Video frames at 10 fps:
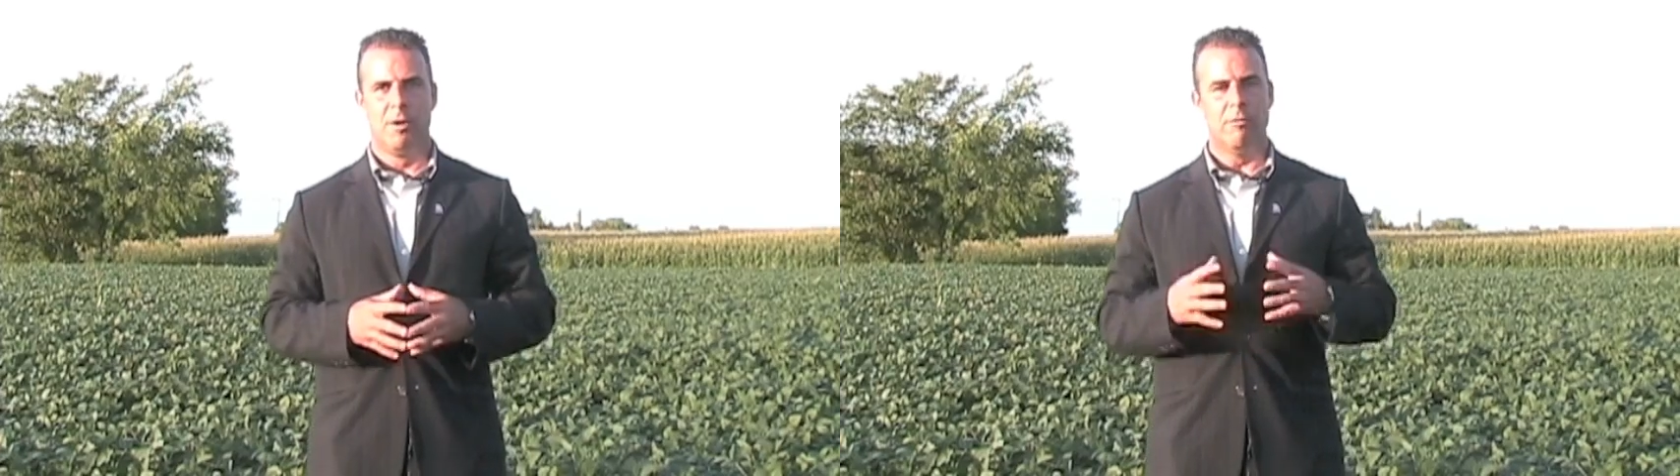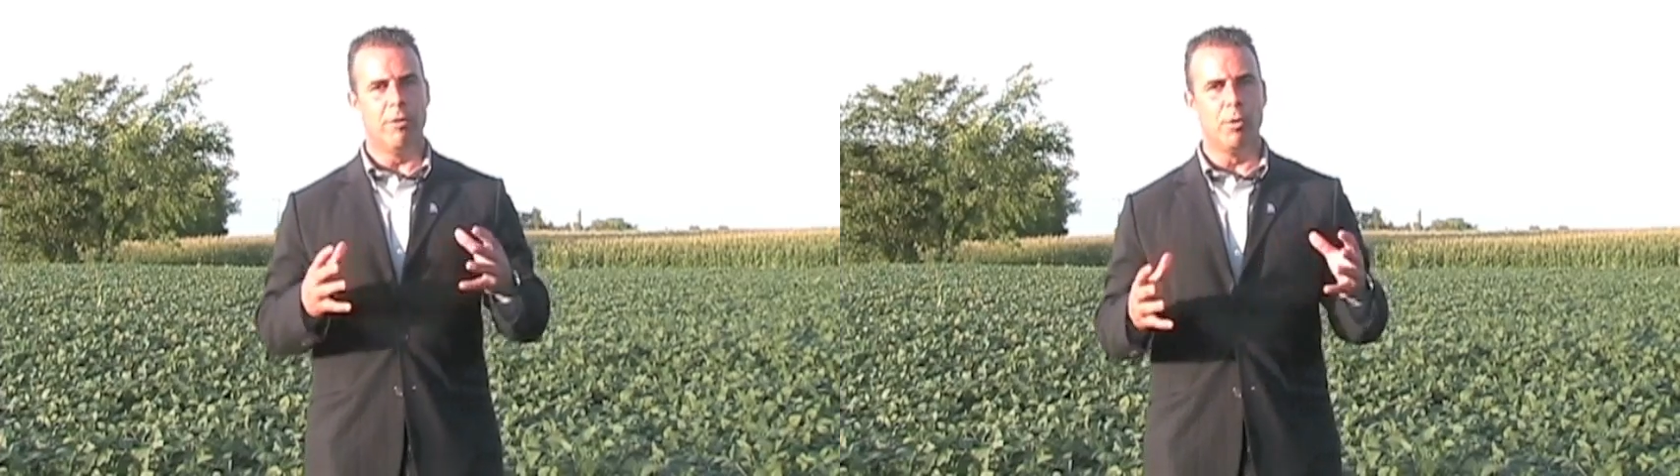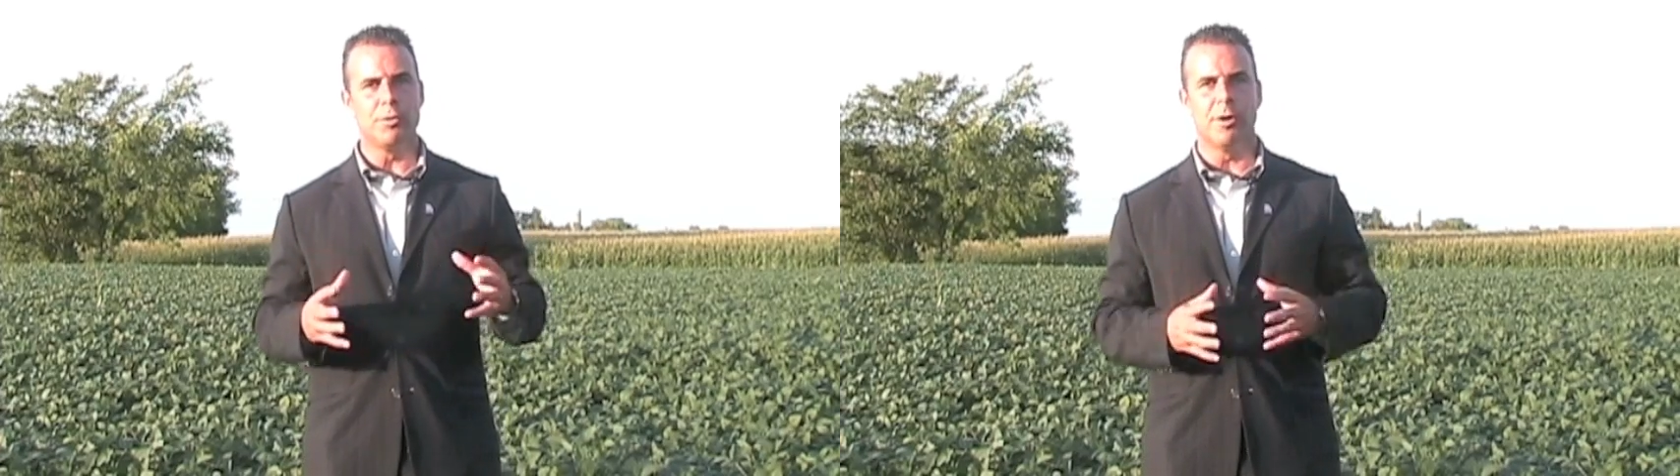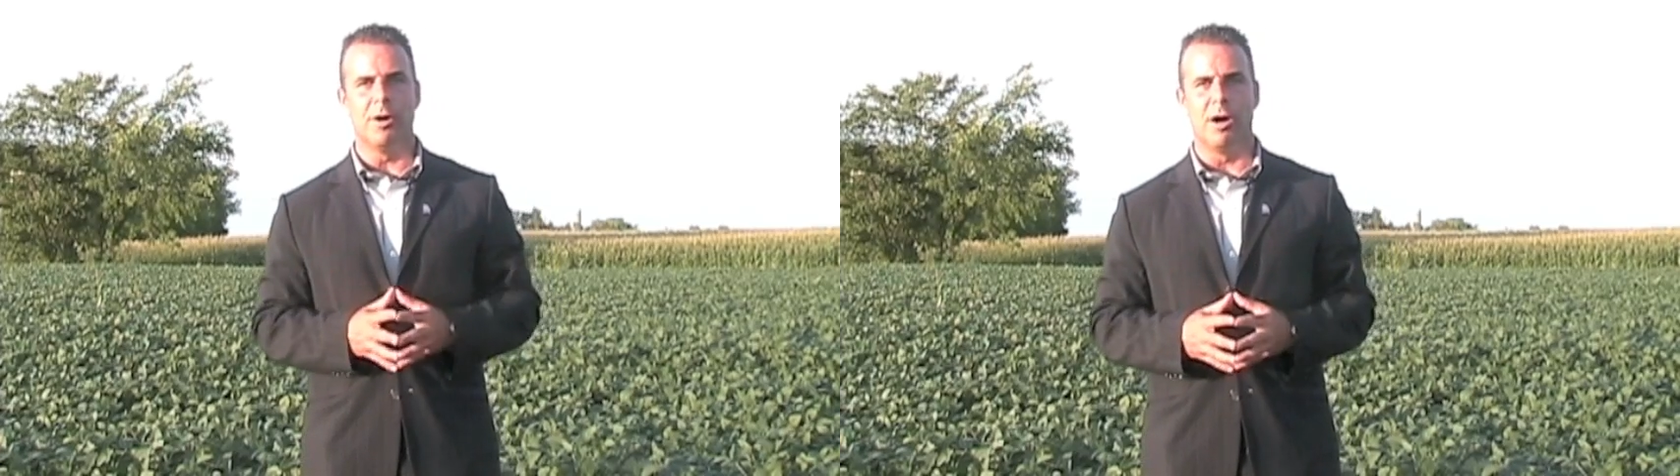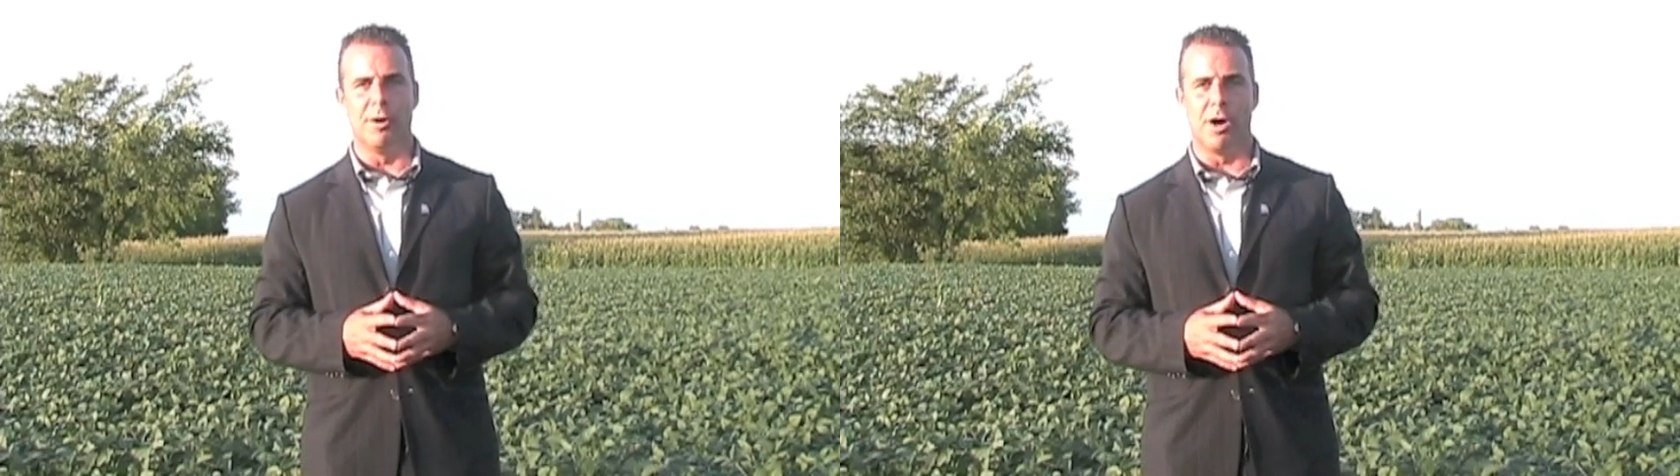Vote
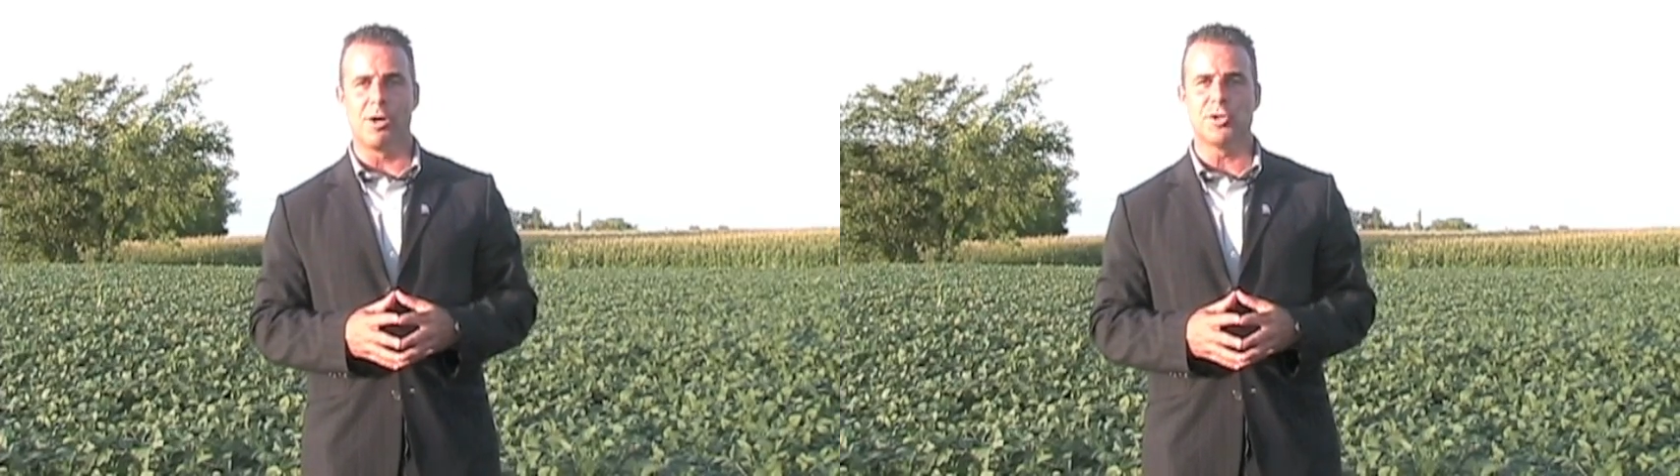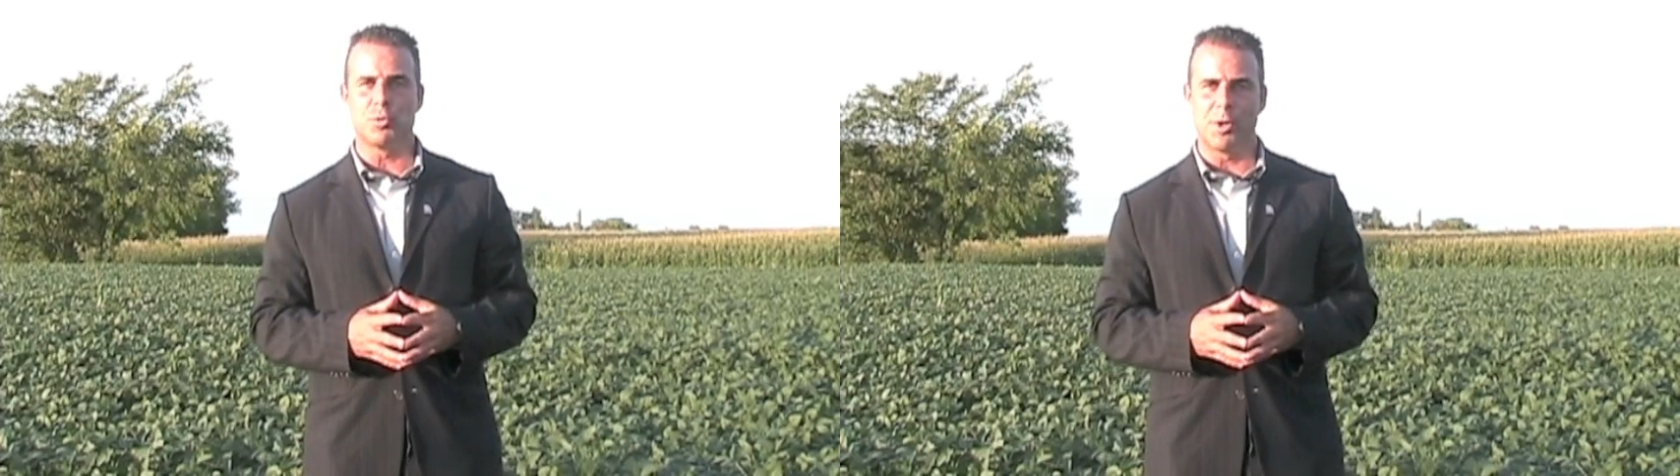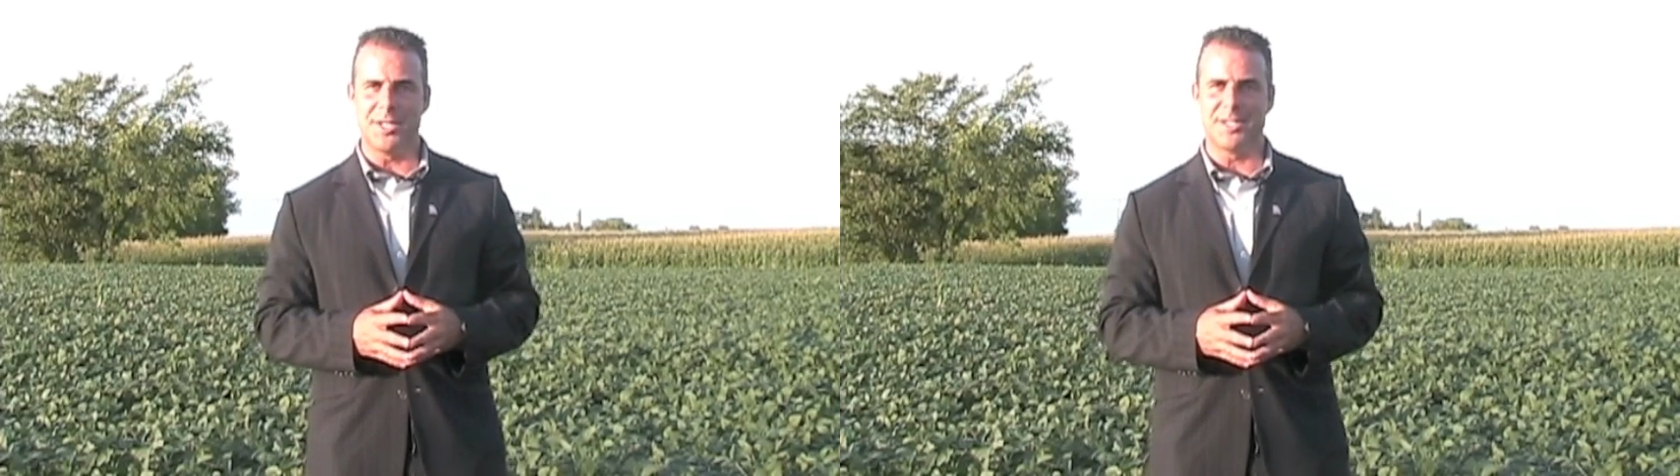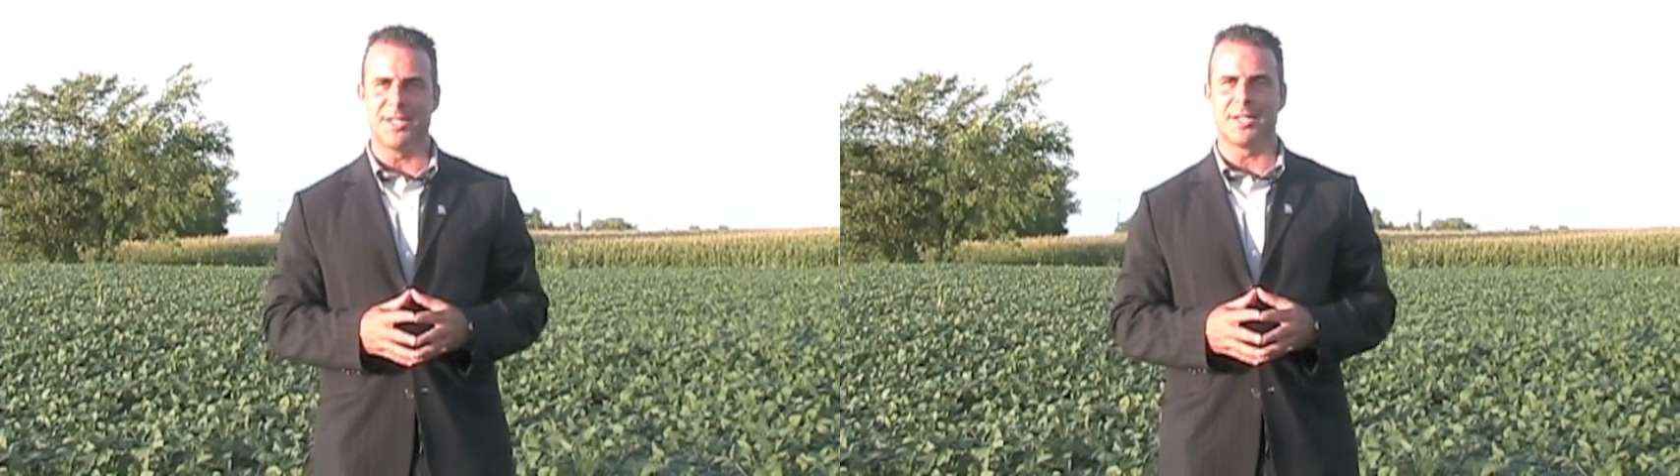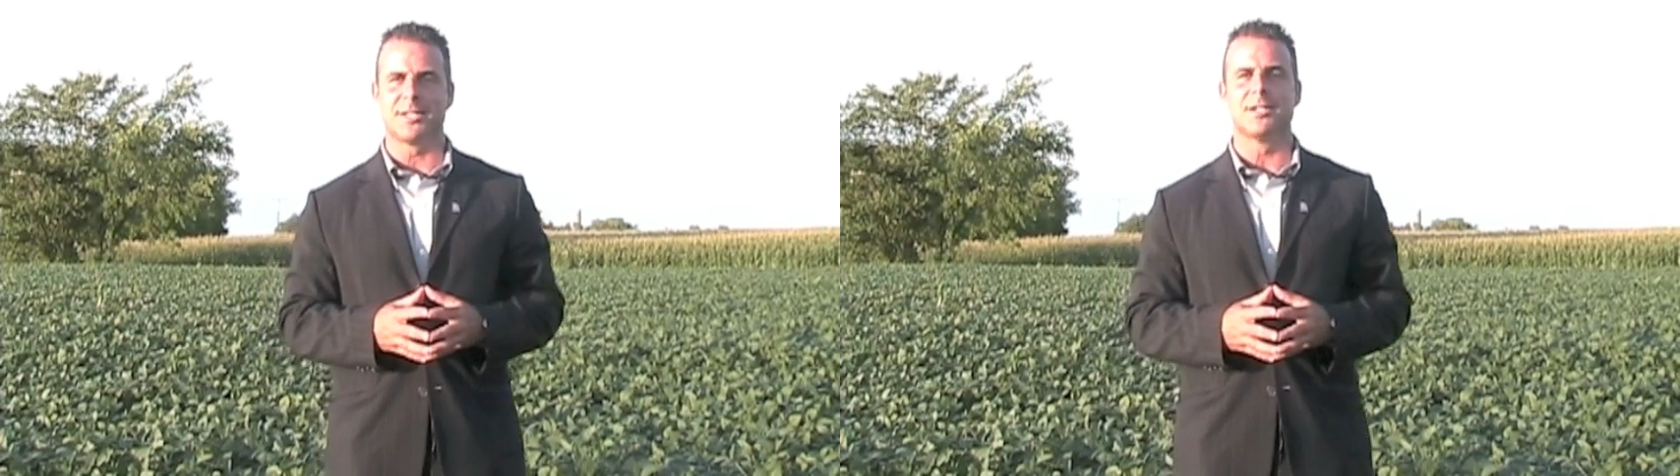on August
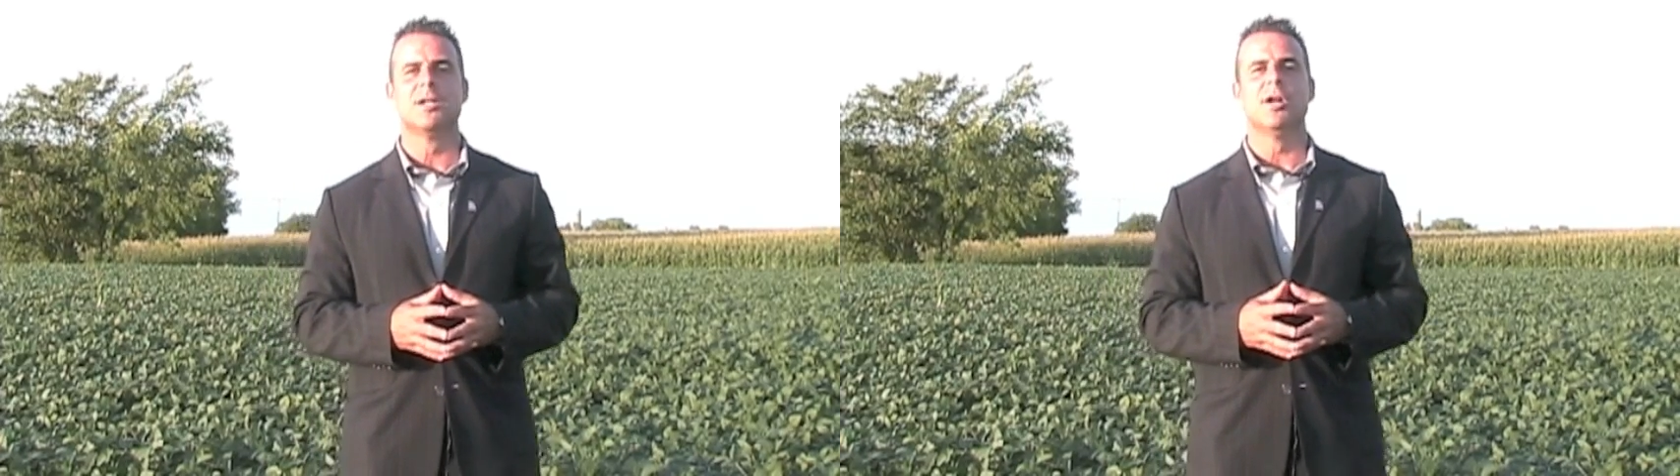26th